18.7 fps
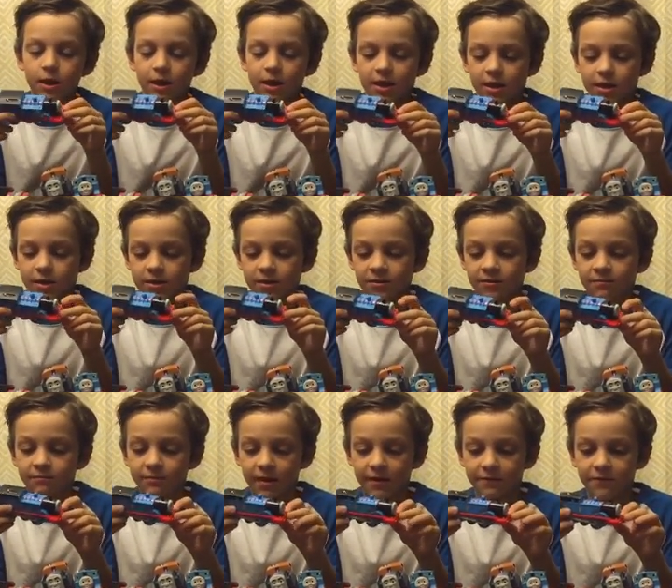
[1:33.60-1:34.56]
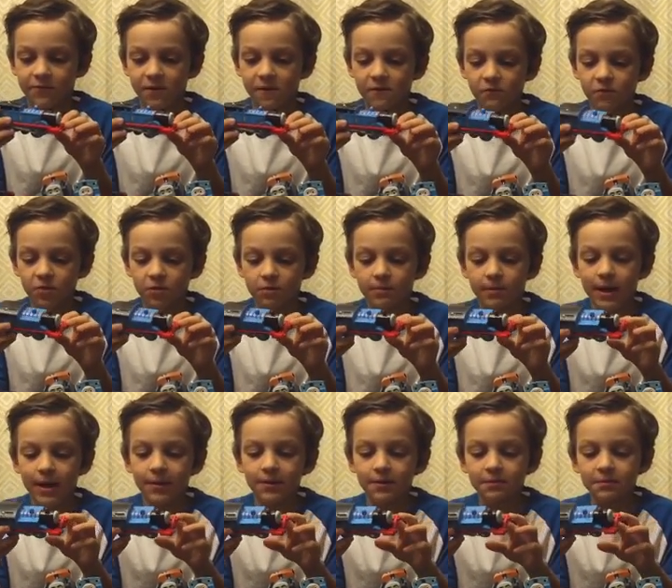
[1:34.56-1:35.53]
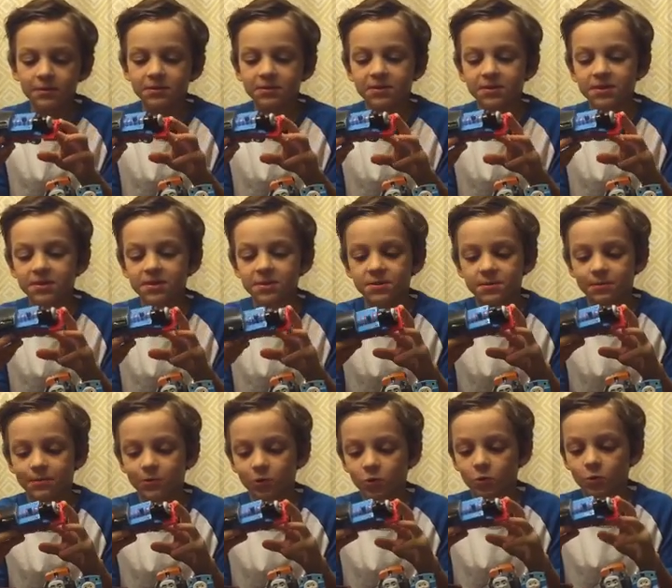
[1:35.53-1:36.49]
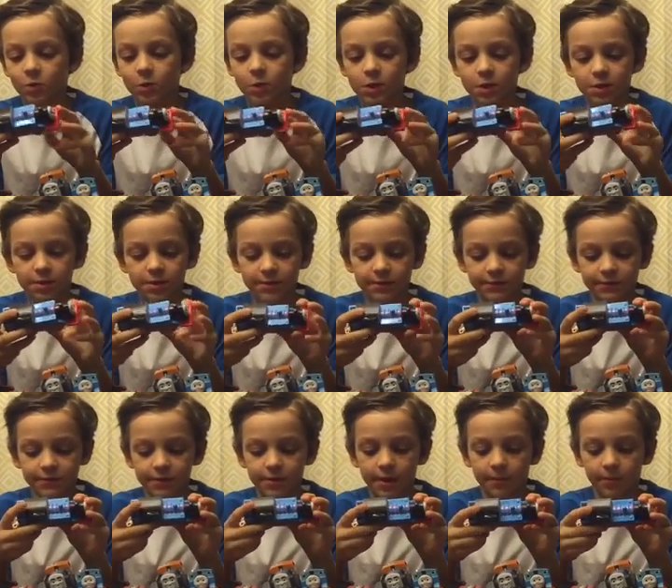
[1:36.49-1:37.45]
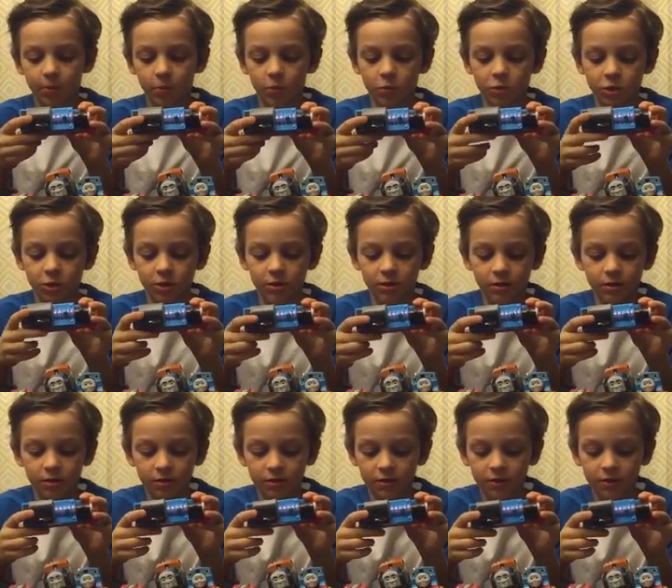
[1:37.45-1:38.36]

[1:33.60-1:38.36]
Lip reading: and my favorite about him is he's blue and he's number 1.